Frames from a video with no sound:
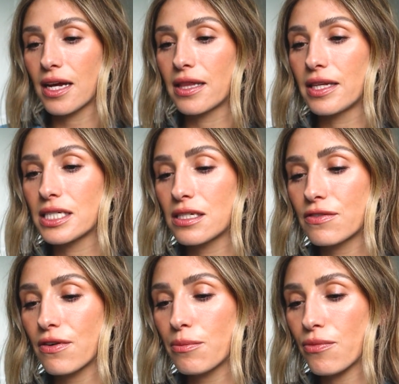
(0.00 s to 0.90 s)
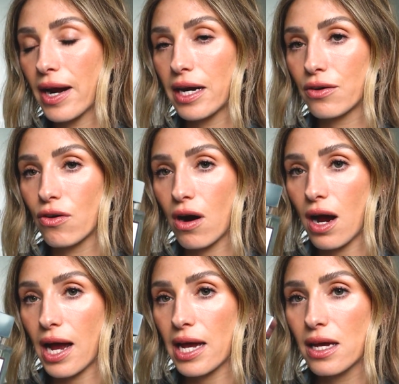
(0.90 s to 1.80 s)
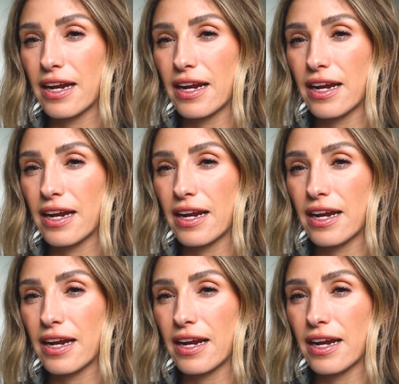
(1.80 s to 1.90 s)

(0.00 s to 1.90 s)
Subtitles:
and this is from Rain Cry,